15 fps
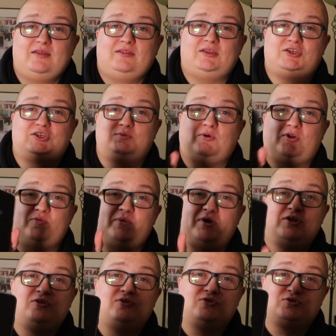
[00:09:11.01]
This is what I've
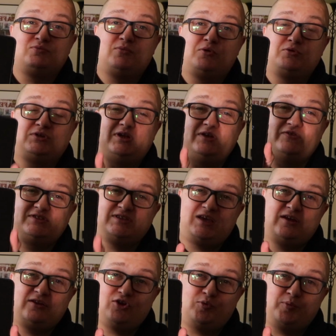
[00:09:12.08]
been using mostly for
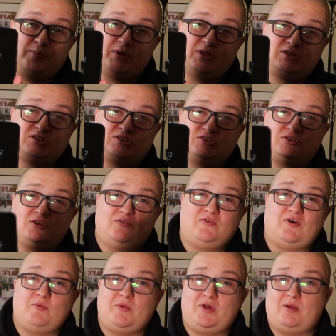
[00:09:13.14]
taking all my pictures and stuff
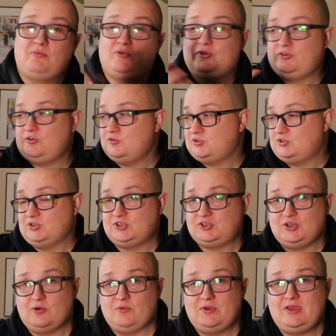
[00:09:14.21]
on when I'm not using the
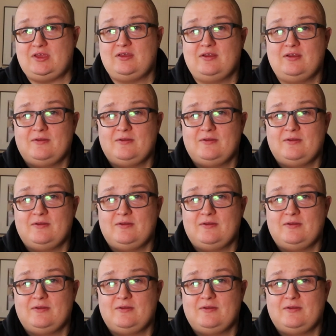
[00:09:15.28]
Sony.